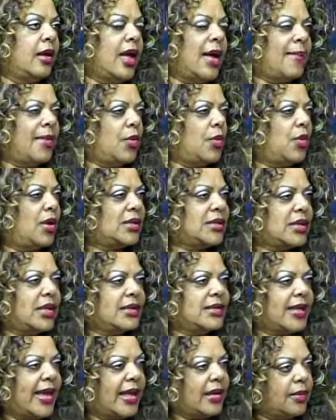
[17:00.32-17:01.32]
I mean, what's
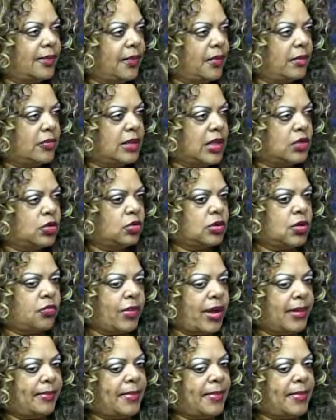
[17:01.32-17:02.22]
attainable that you could write